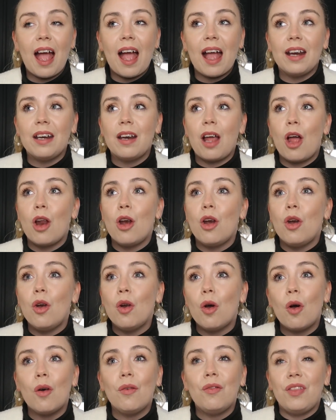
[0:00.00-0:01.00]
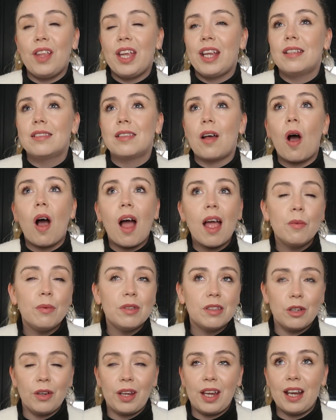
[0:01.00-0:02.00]
And a lot of things that I
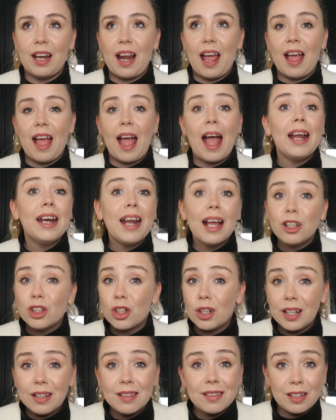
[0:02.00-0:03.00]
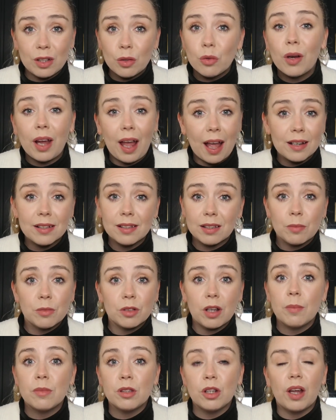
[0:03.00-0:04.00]
was looking at, and actually still can
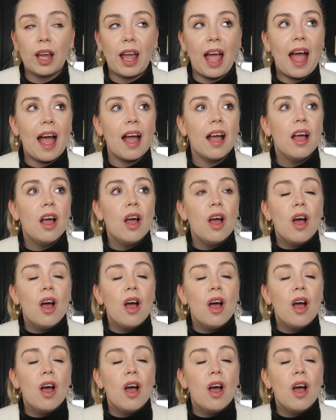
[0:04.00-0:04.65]
sometimes look at,